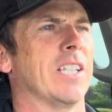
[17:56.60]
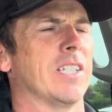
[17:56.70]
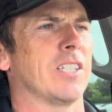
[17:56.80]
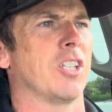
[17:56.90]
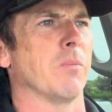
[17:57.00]

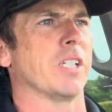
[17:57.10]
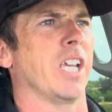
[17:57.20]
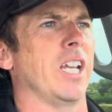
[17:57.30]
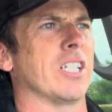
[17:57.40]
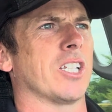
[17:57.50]

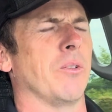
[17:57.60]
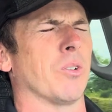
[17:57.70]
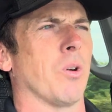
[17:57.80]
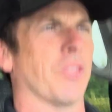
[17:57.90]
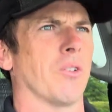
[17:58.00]
simultaneously
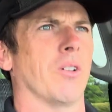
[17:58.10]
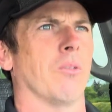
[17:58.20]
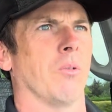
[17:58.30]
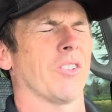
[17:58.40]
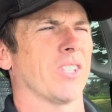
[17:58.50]
with
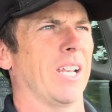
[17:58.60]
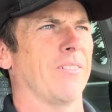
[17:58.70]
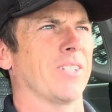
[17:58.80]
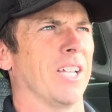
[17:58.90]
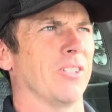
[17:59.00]
what's the
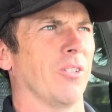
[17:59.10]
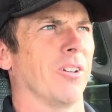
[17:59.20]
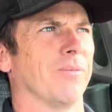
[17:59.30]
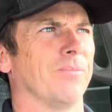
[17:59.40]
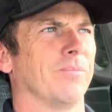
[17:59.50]
left hand doing.
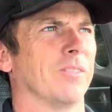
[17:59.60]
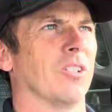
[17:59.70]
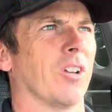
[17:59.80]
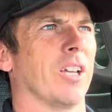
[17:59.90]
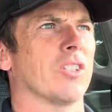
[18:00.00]

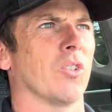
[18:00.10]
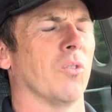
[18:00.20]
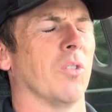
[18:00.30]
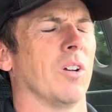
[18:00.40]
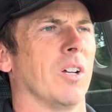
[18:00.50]
Okay, so
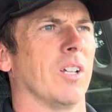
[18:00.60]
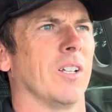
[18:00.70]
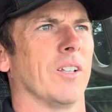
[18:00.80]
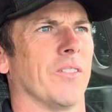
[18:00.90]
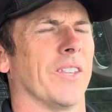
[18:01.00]

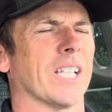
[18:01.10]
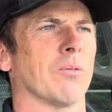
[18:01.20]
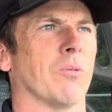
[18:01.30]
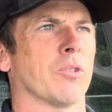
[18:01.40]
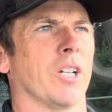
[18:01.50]
that's
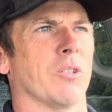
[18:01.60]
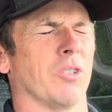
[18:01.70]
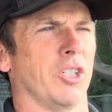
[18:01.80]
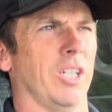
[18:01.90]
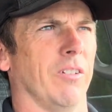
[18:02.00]
what we're trying to
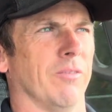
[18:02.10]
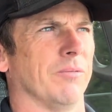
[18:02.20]
achieve.